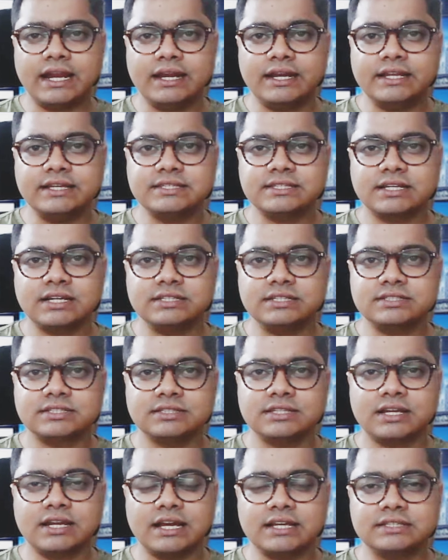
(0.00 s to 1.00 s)
and
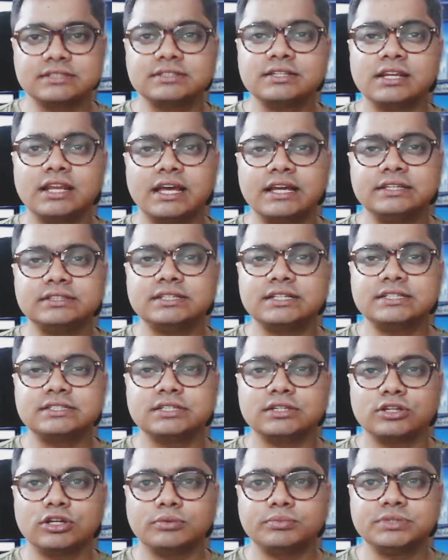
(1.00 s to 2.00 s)
discussed the
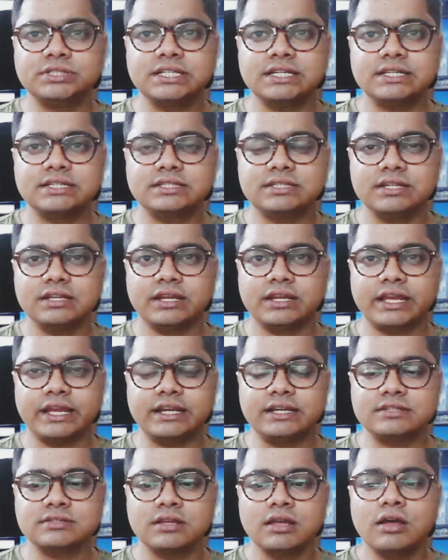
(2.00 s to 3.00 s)
rationalization of GST
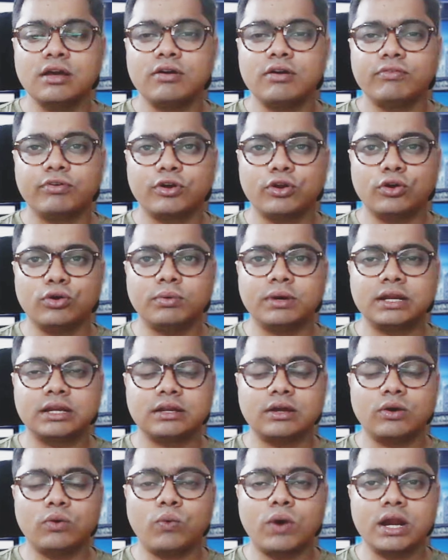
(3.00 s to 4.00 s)
rates for
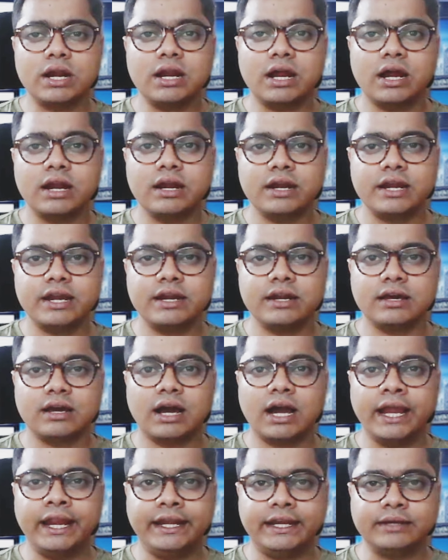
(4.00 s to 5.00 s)
over 100
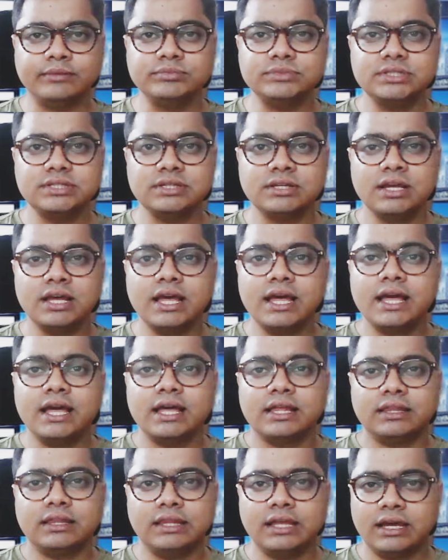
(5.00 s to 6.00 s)
items.
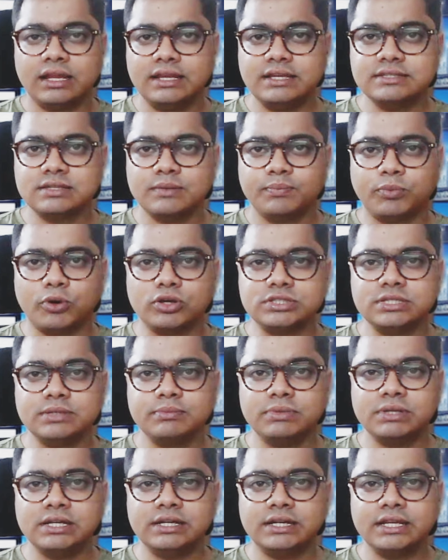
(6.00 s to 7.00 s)
There is a
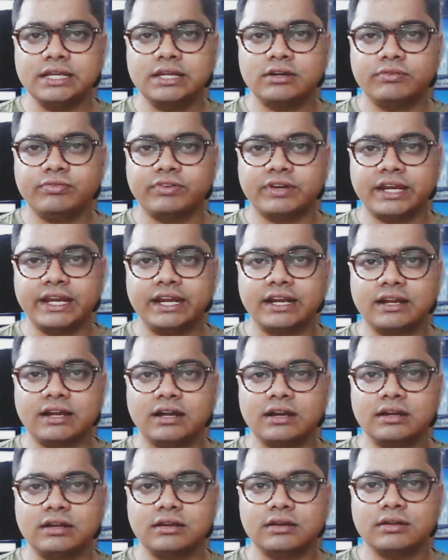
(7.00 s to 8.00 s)
possibility of rate
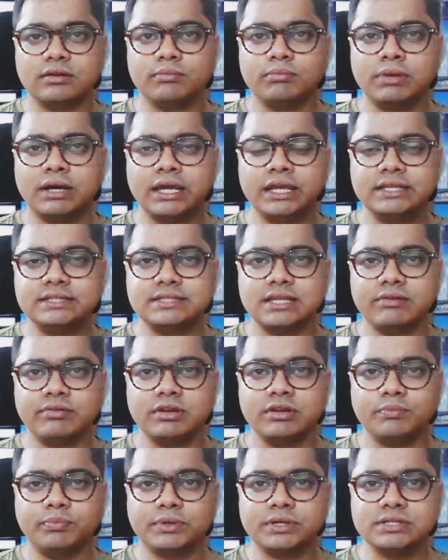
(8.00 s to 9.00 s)
cut by
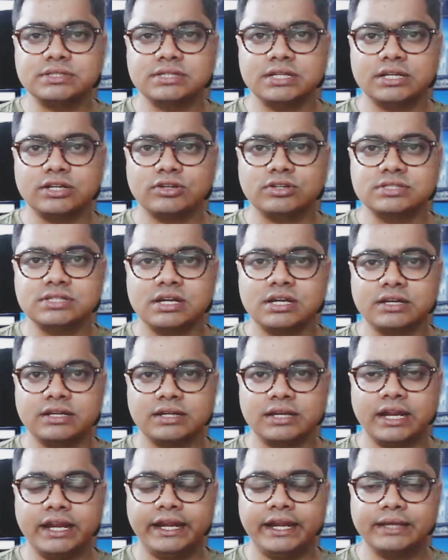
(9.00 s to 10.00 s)
7% on
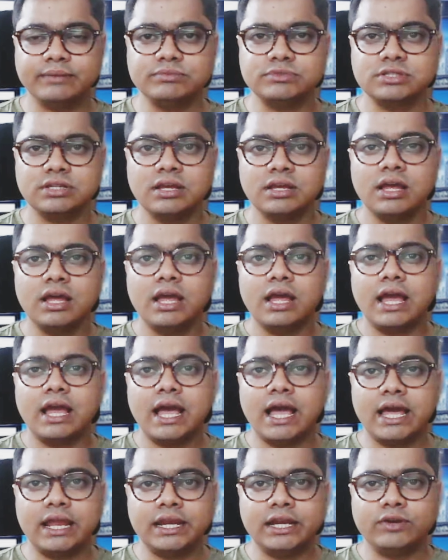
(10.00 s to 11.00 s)
certain items
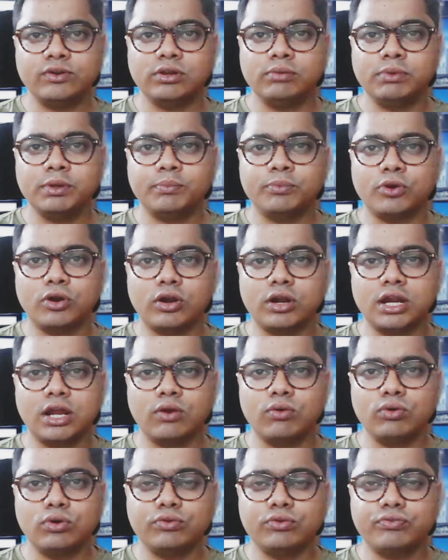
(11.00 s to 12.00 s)
and it will be brought
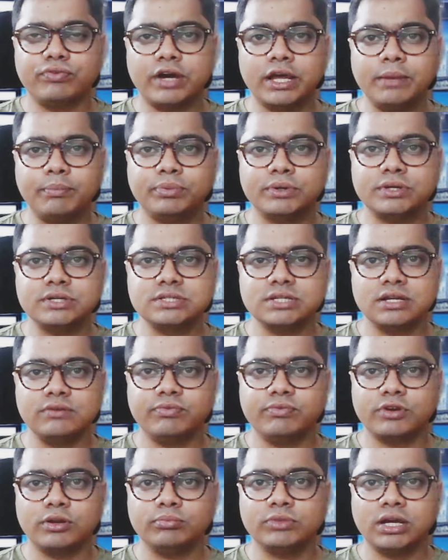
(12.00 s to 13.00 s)
down to
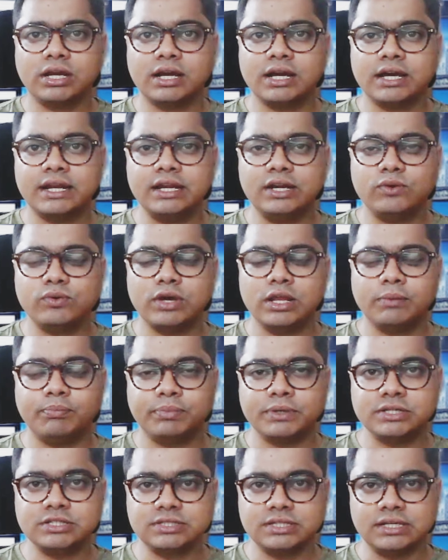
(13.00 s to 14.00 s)
5% from the current
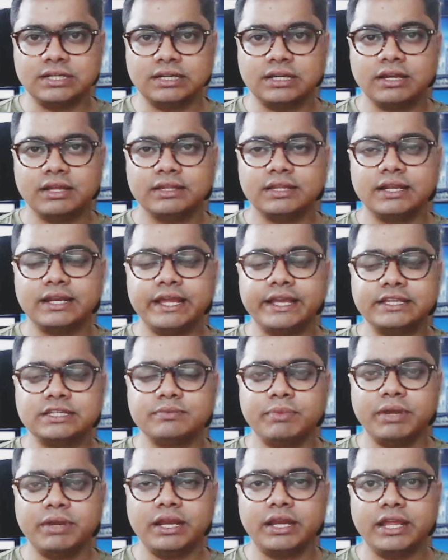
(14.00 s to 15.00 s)
12%. The
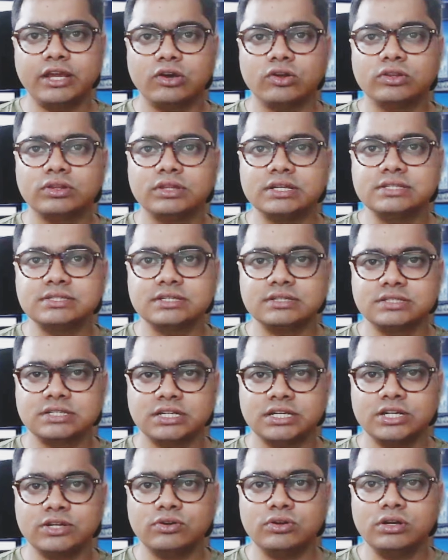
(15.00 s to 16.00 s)
next meeting on this is
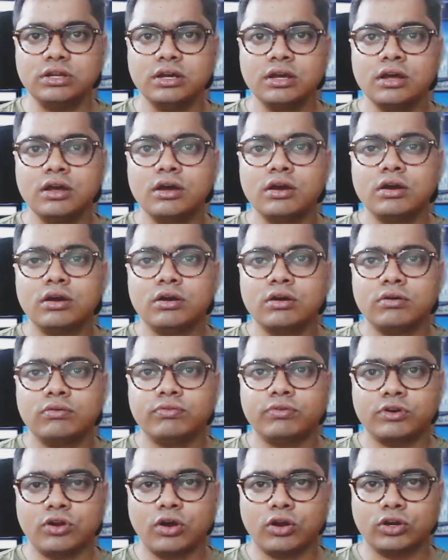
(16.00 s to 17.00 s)
scheduled
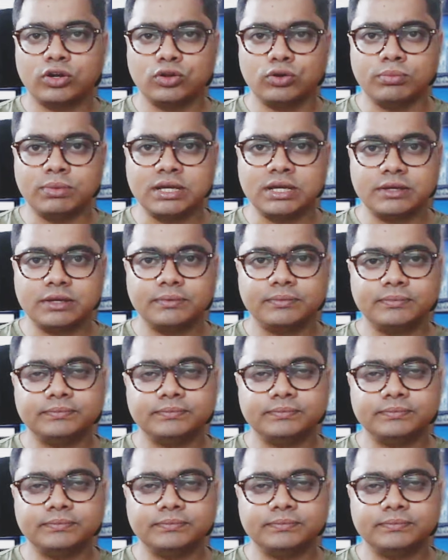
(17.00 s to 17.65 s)
for October.